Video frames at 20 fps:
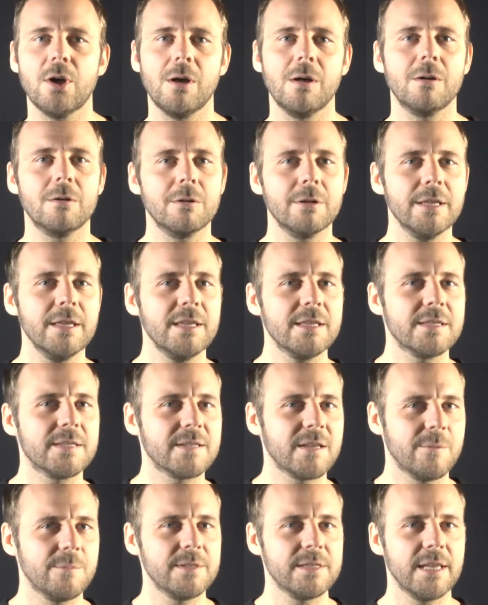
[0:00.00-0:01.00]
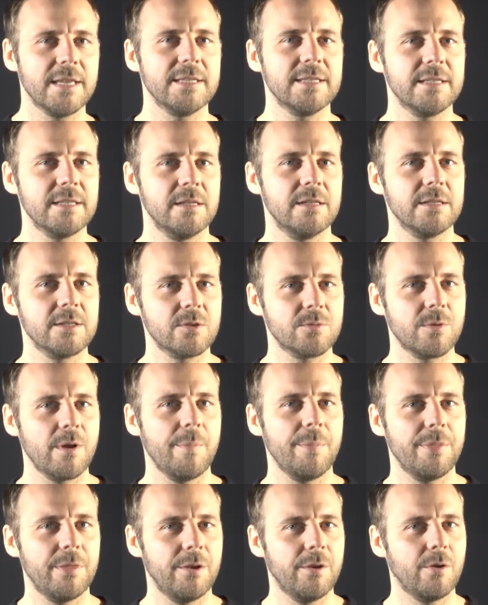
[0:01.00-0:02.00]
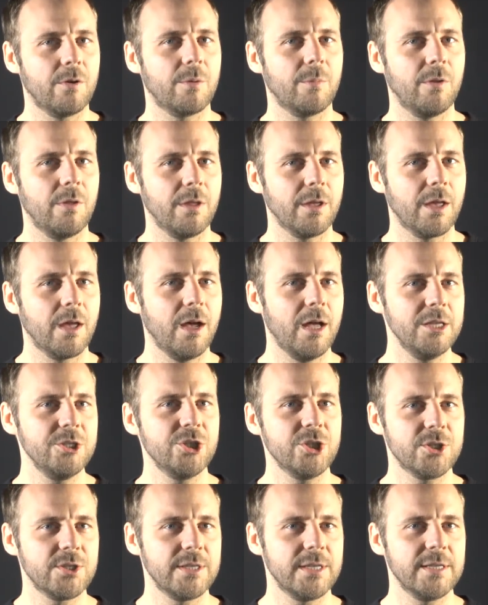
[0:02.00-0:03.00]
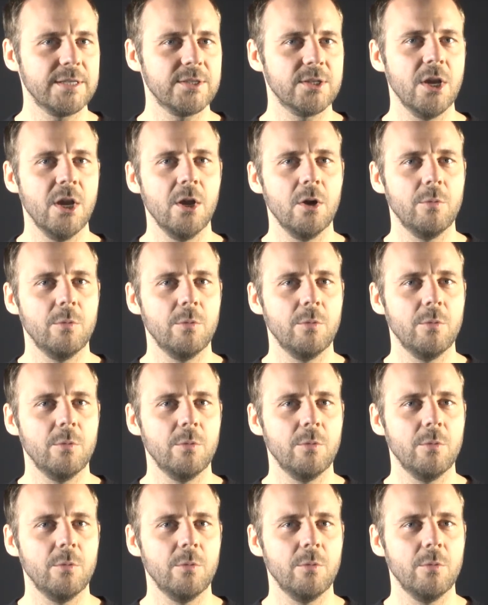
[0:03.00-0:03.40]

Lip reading: already in some sense to disrupt the normal unconsciousness